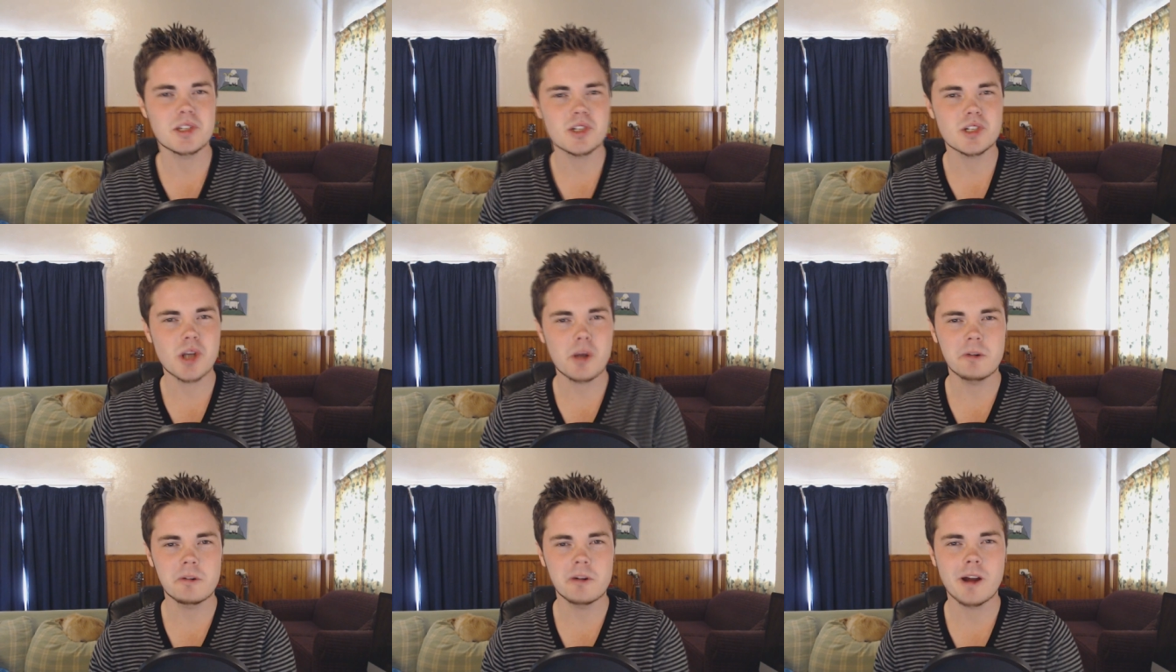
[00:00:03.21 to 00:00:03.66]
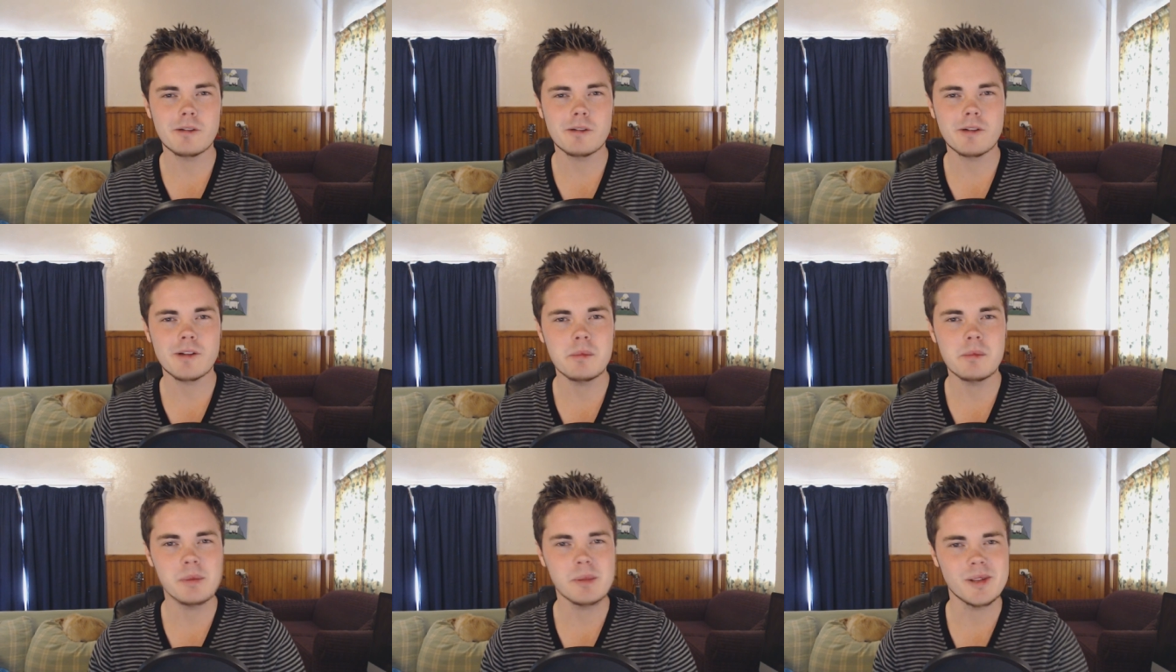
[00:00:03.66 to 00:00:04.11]
the show where I
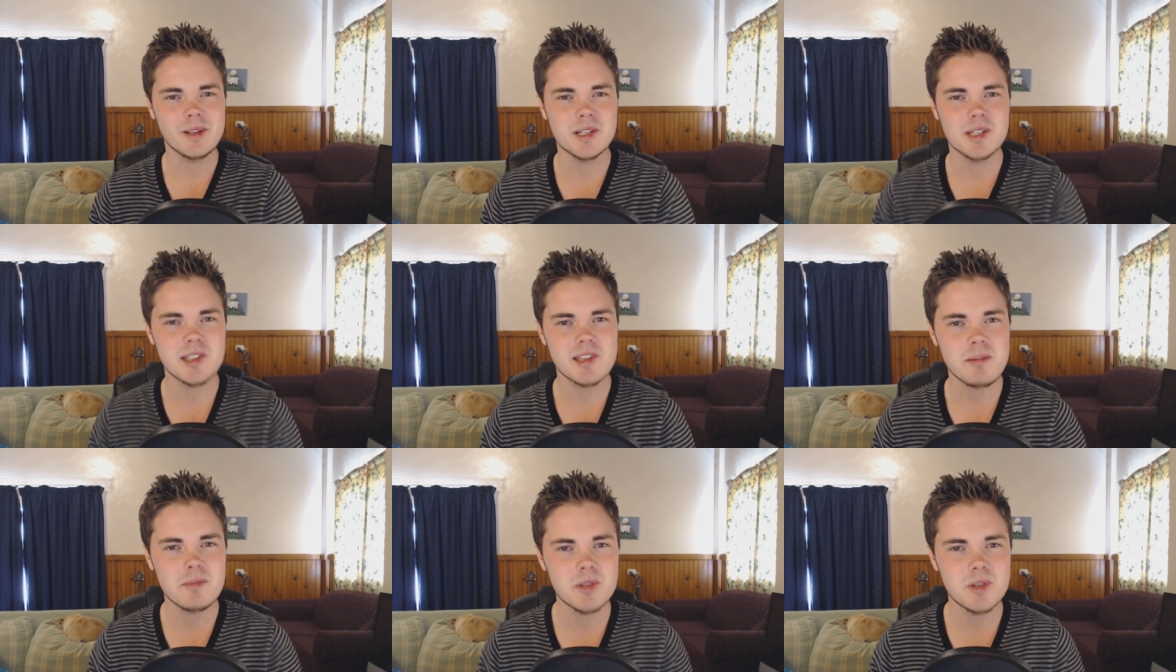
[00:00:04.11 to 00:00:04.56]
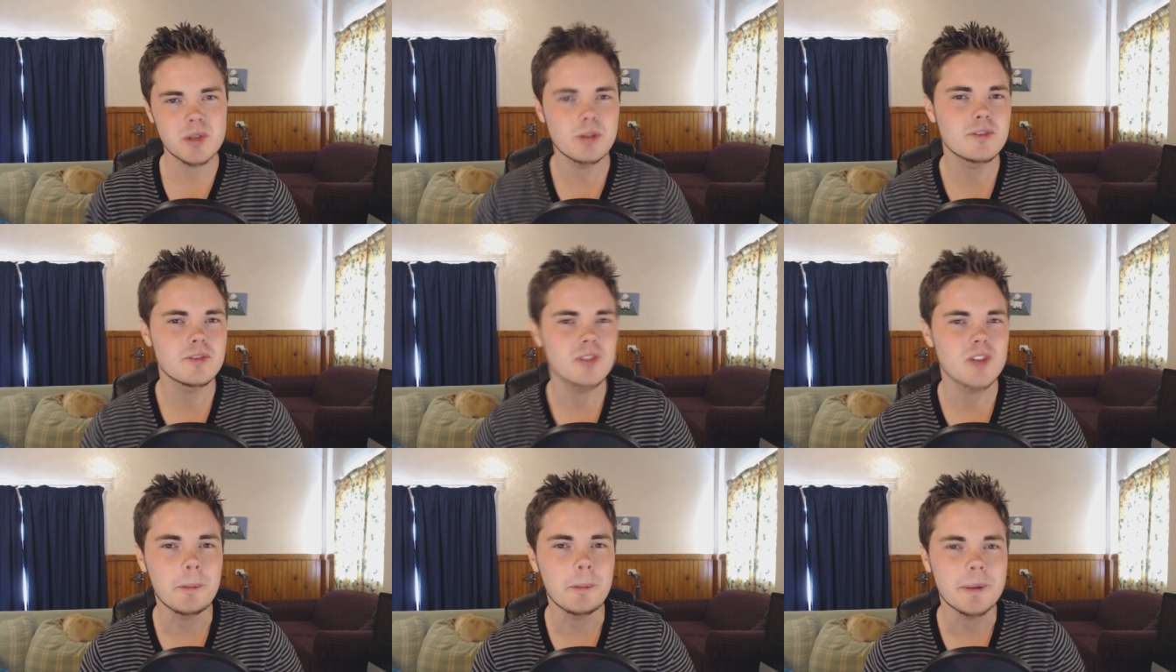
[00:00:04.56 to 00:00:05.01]
ramble on some
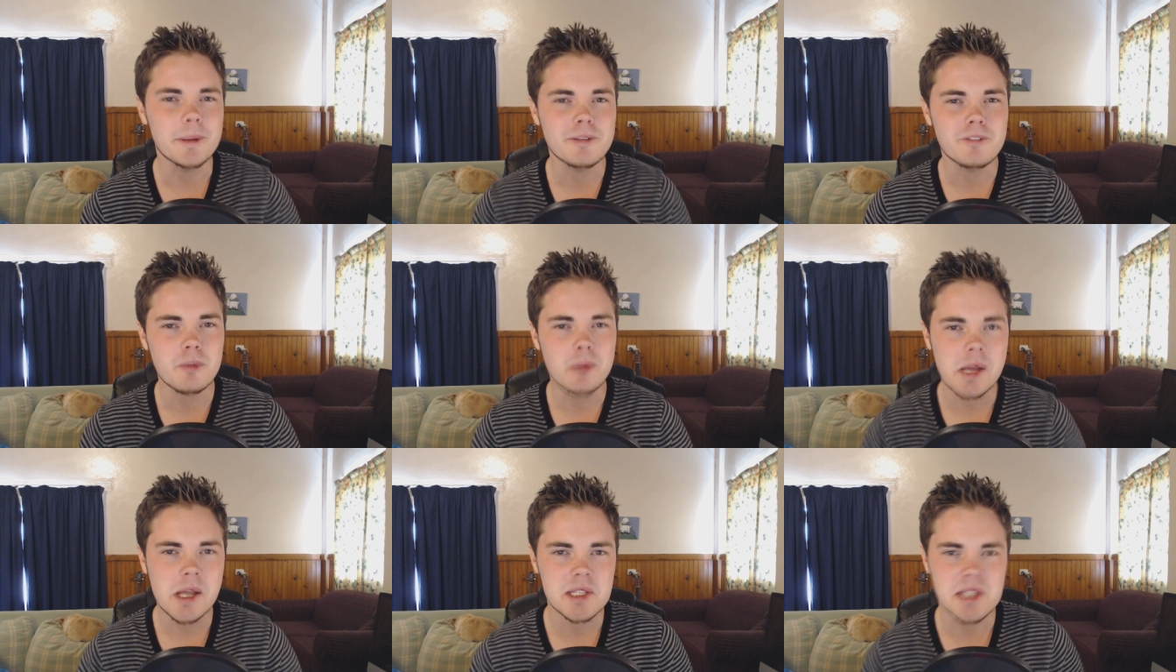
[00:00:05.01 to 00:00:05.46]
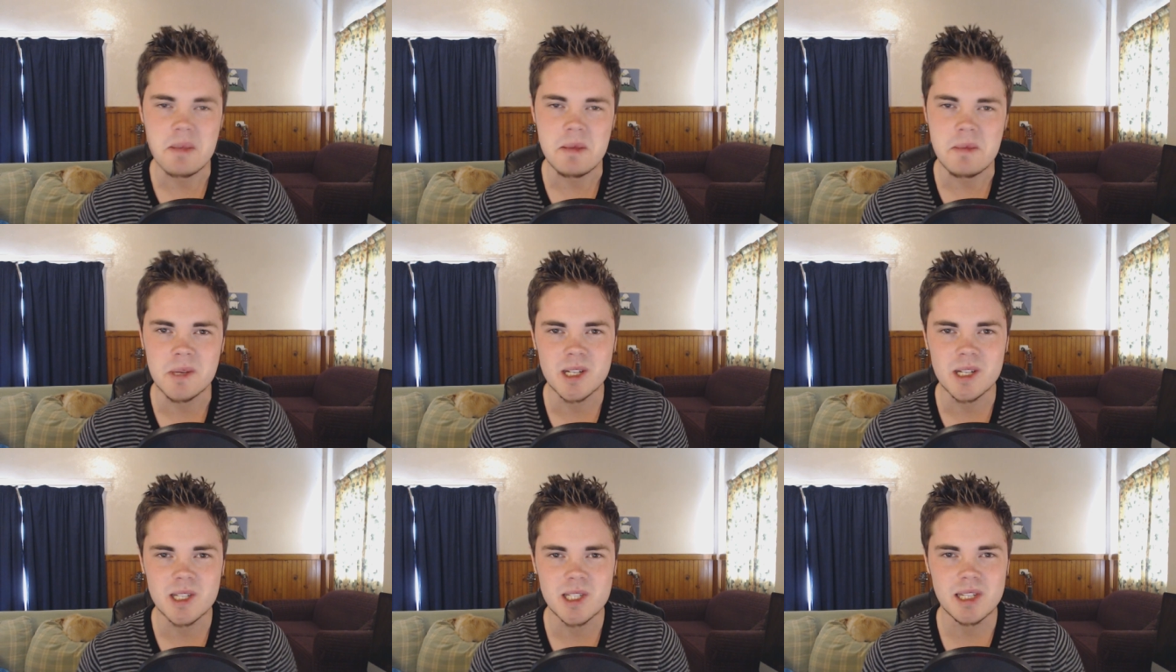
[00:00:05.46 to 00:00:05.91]
sort of topic for about
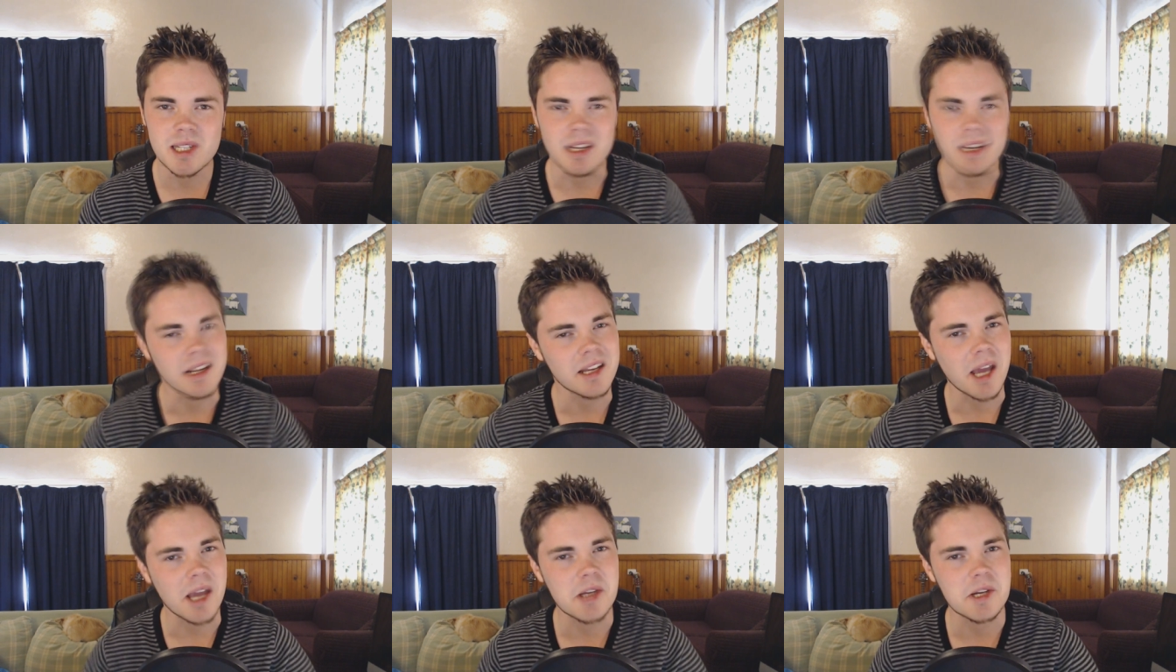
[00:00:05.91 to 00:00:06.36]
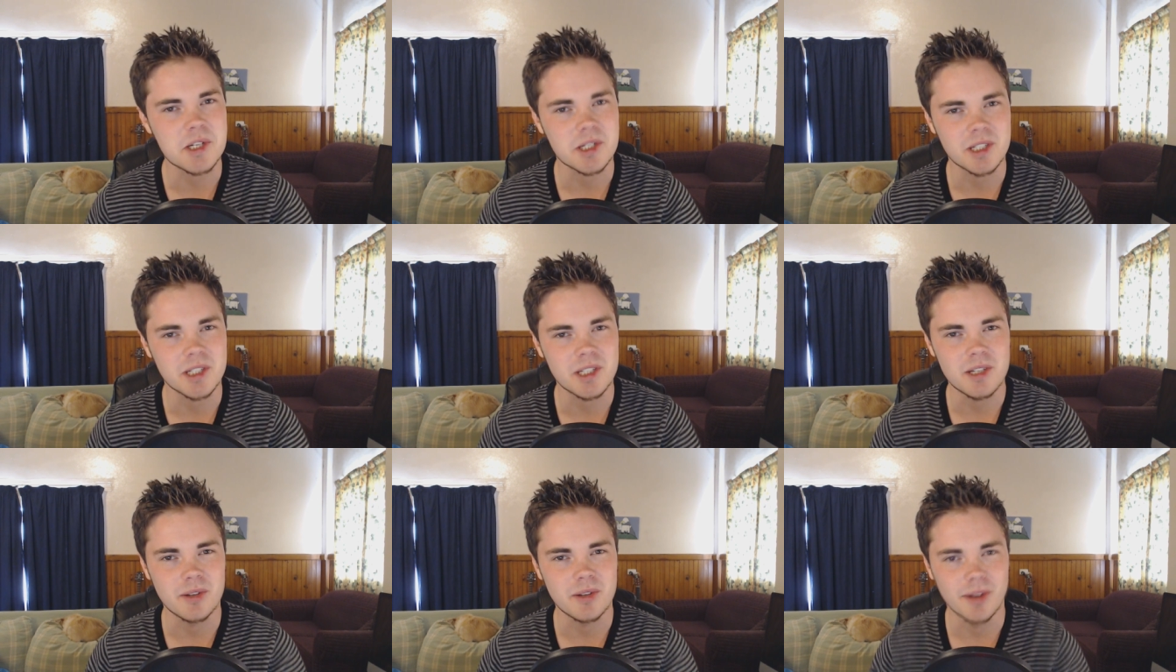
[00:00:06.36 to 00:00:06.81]
10 minutes and
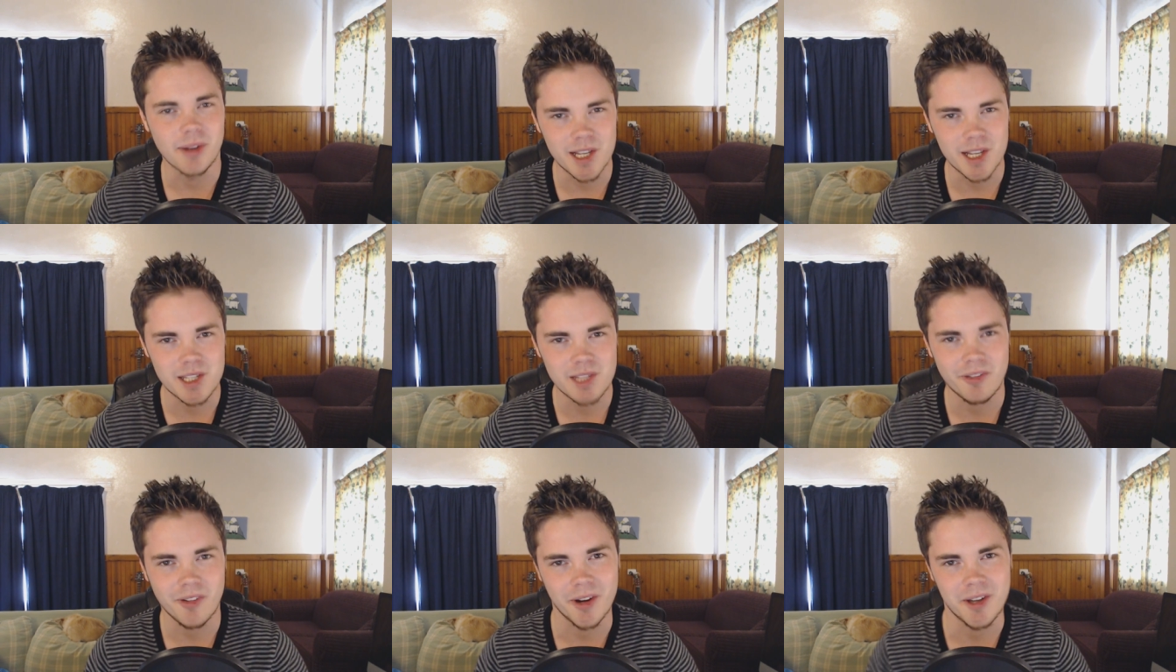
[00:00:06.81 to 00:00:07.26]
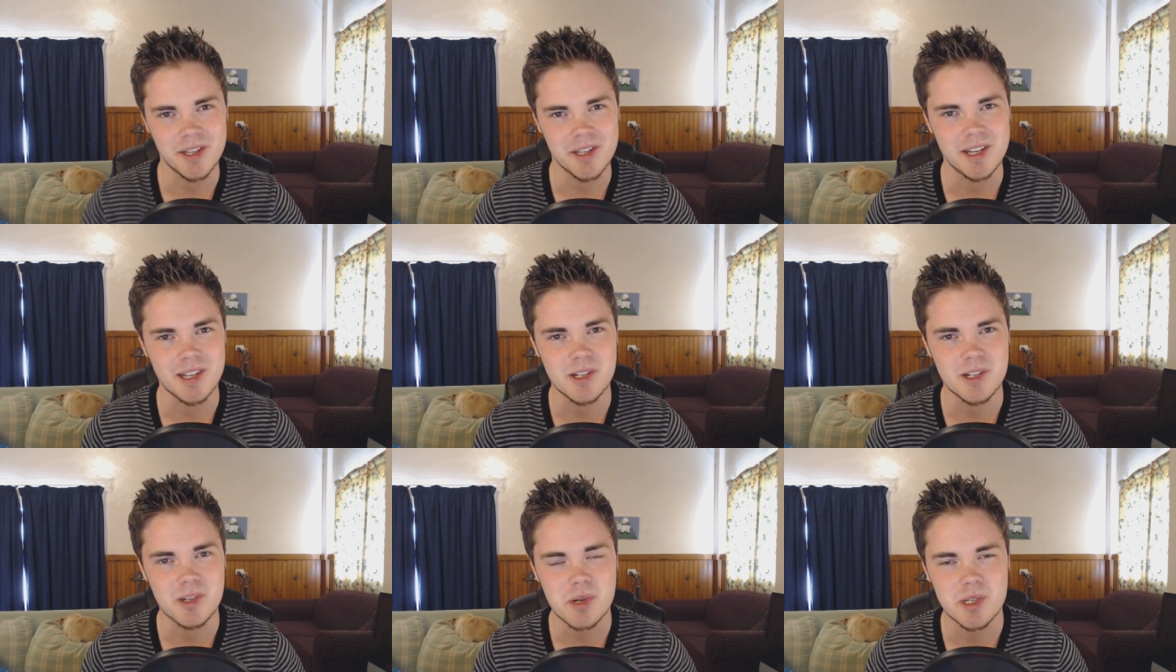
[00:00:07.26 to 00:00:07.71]
occasionally you guys
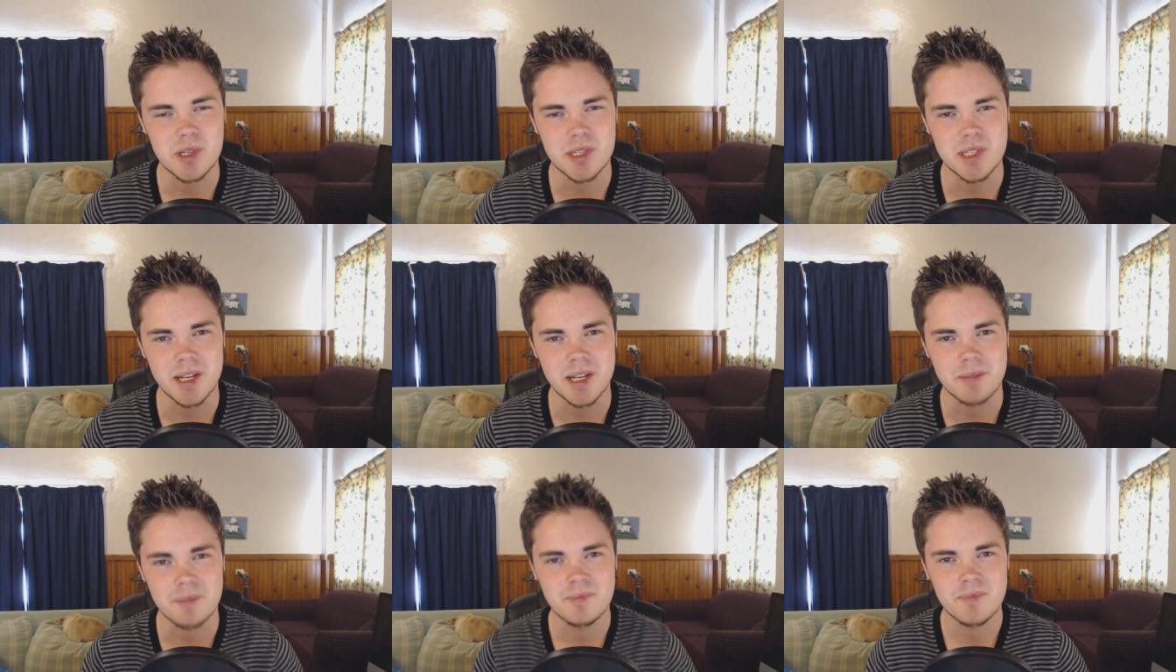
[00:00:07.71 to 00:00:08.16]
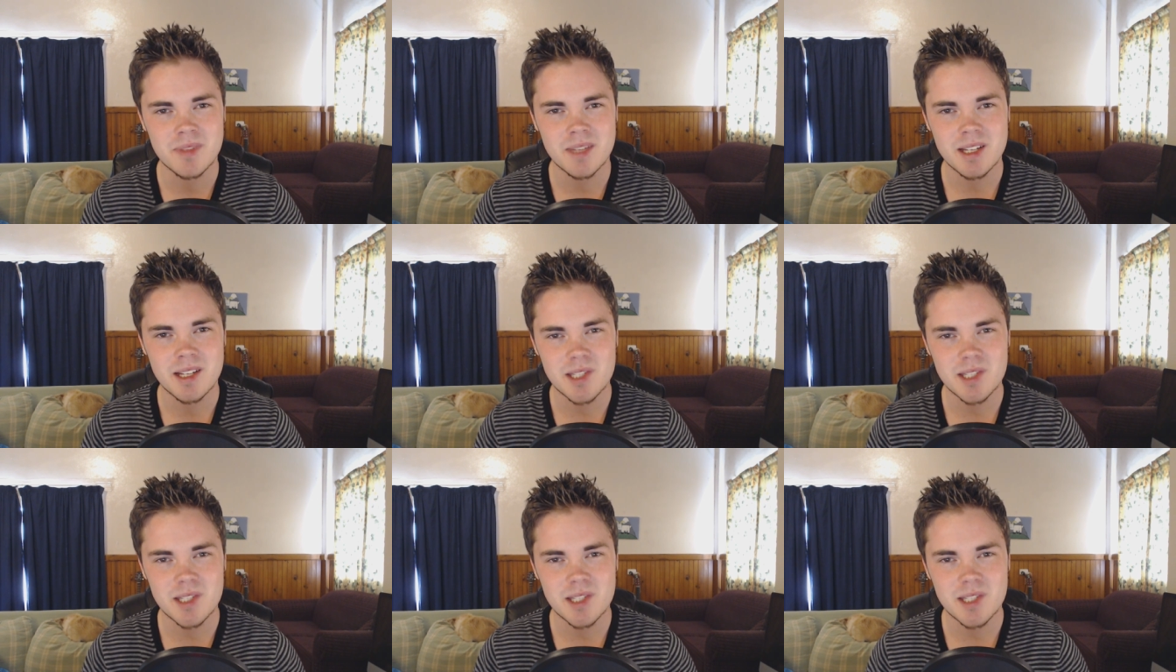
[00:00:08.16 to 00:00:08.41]
find it interesting.